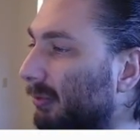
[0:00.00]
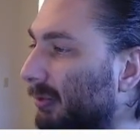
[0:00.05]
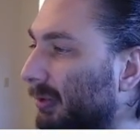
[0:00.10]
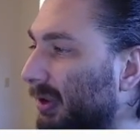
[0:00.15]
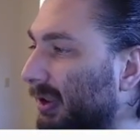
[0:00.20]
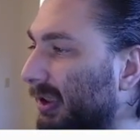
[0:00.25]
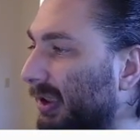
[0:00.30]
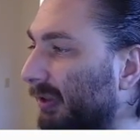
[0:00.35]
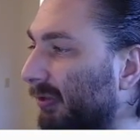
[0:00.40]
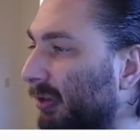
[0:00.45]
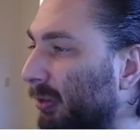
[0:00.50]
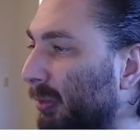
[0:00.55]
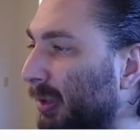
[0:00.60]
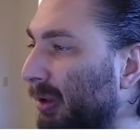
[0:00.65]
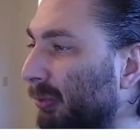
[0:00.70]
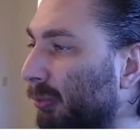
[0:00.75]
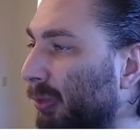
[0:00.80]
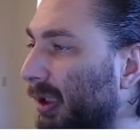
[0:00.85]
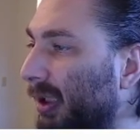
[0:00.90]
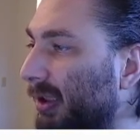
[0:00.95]
see if they're
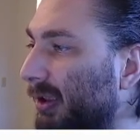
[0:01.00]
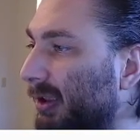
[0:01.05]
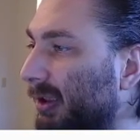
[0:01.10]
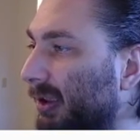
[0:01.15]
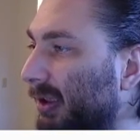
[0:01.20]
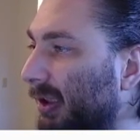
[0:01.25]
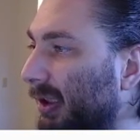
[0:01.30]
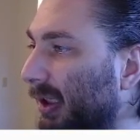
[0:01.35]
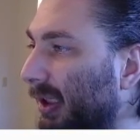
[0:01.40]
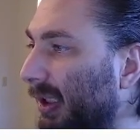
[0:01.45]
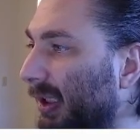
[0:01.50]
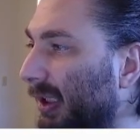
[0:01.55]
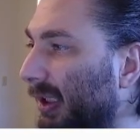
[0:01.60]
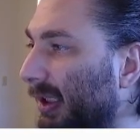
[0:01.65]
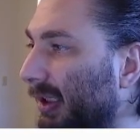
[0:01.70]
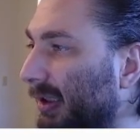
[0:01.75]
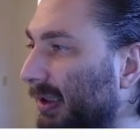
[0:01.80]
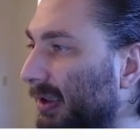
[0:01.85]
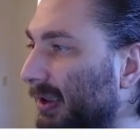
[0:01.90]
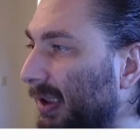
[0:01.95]
being pressed,
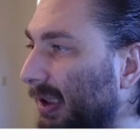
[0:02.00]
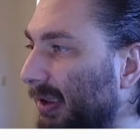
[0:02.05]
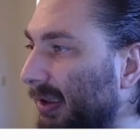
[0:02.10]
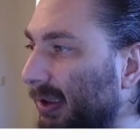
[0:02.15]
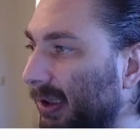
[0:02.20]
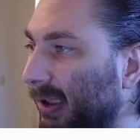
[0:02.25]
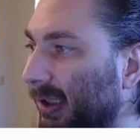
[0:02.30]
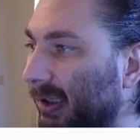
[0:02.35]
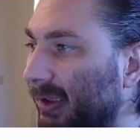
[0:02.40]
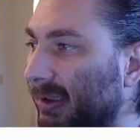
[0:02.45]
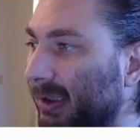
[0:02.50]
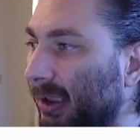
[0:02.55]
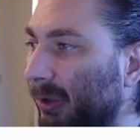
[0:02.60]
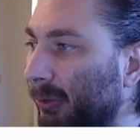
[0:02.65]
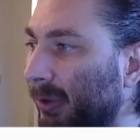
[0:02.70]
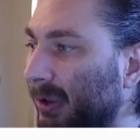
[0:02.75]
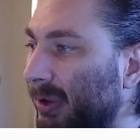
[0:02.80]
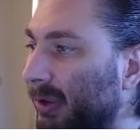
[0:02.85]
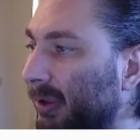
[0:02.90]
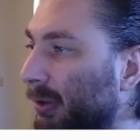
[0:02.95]
and set
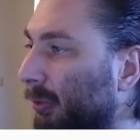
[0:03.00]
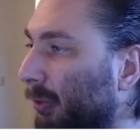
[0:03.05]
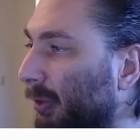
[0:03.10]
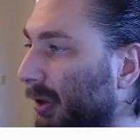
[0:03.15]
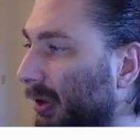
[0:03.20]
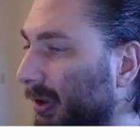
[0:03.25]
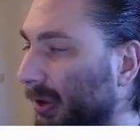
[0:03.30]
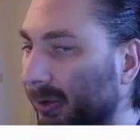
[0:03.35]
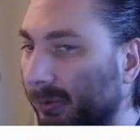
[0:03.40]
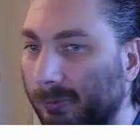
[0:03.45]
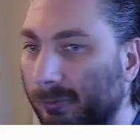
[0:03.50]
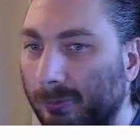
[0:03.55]
acceleration accordingly.